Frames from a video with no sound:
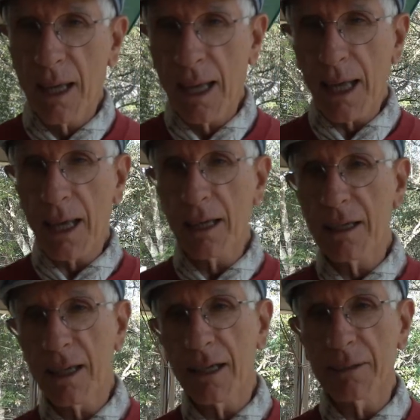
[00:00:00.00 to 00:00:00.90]

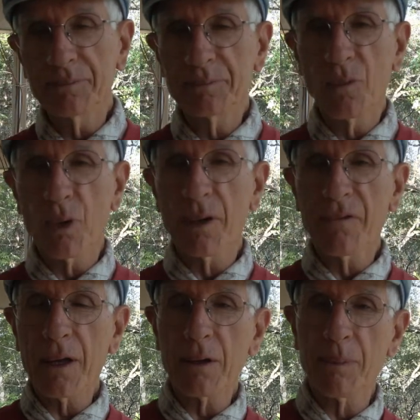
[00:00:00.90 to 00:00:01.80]
And we have
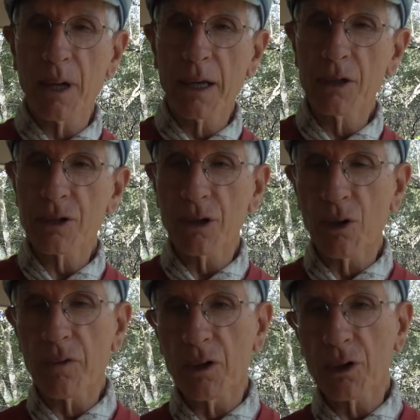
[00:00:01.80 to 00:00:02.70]
found a place
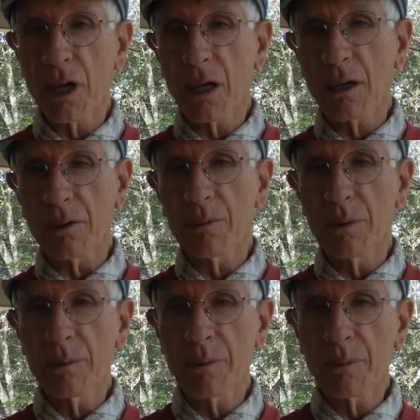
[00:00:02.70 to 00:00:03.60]
overlooking a
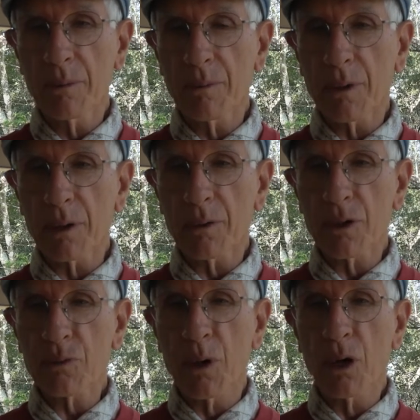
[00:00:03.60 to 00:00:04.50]

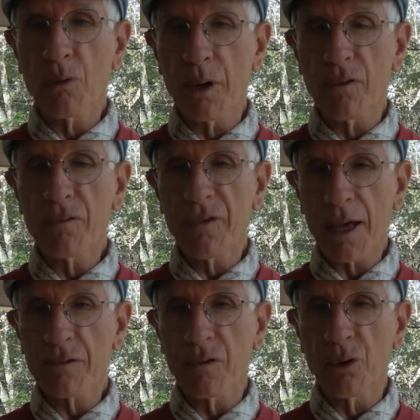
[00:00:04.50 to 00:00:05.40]
small river,
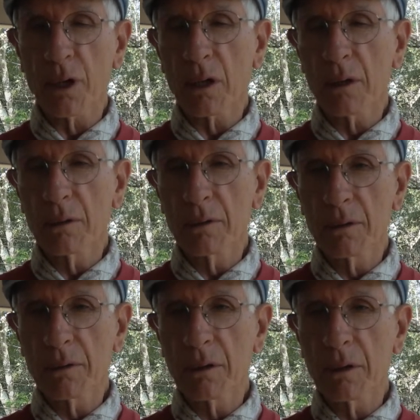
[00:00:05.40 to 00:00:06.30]
fast-flowing,
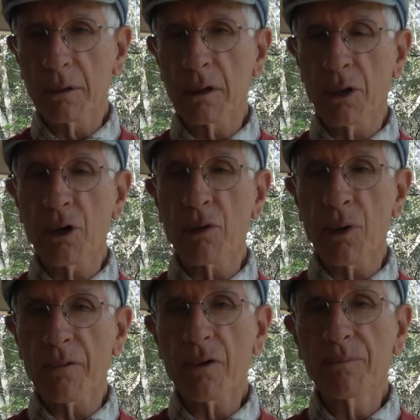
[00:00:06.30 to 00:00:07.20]
clear
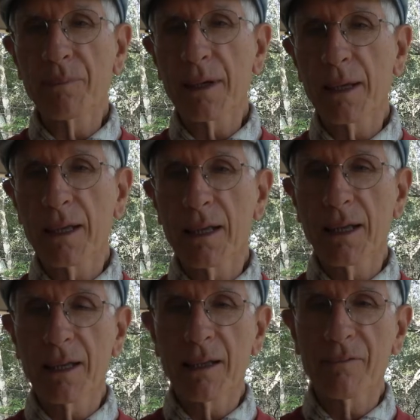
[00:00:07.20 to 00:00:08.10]
river,
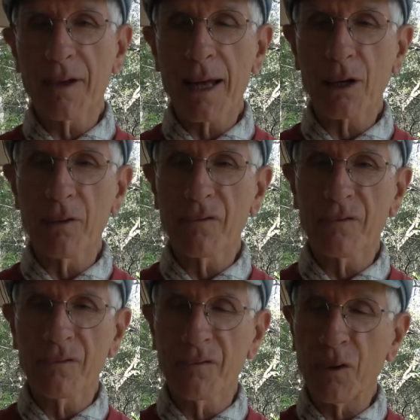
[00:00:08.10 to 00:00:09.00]

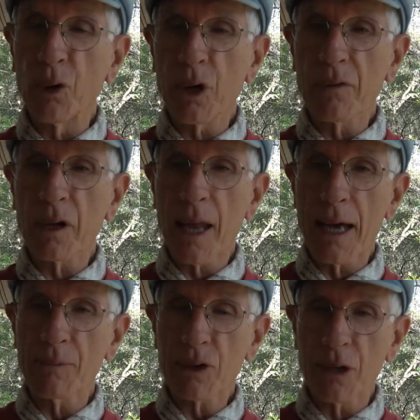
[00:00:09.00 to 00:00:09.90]
flowing over the
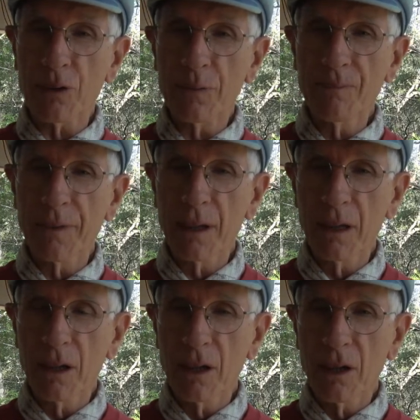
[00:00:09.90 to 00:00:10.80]
limestone.
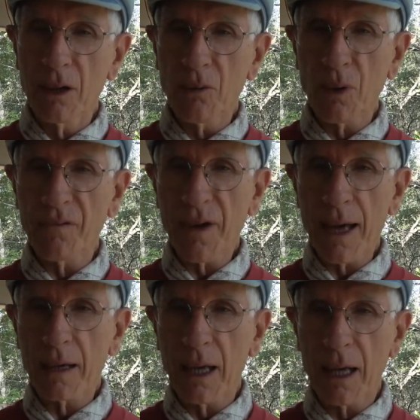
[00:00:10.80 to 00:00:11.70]
We
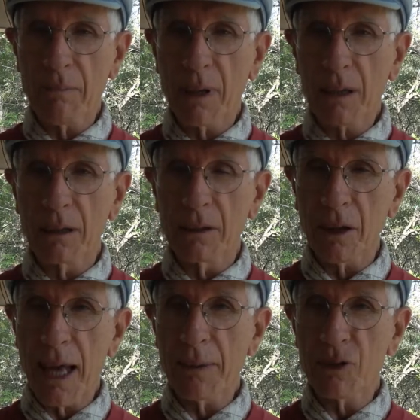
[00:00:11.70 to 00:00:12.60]
find a big
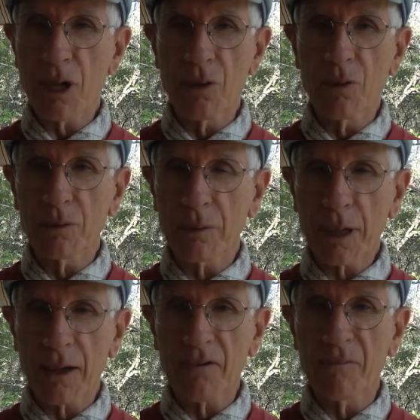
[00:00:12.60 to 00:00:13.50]
limestone
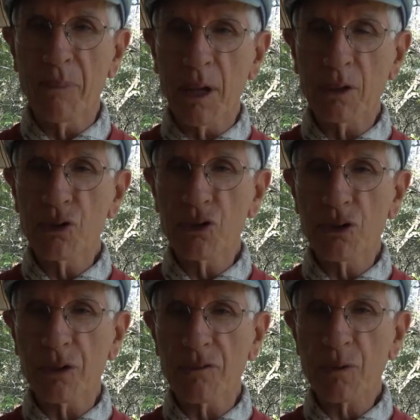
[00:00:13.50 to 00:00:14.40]
kind of bench
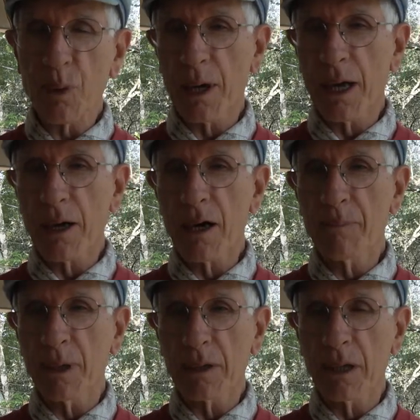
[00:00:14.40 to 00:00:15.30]
to spread out our
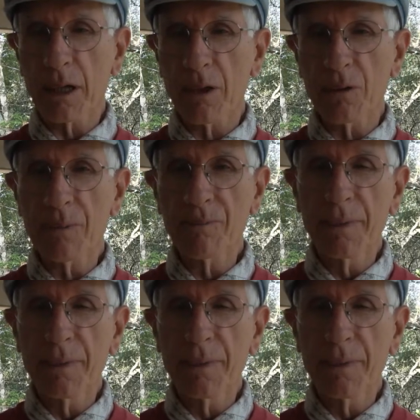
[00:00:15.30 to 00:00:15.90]
picnic on.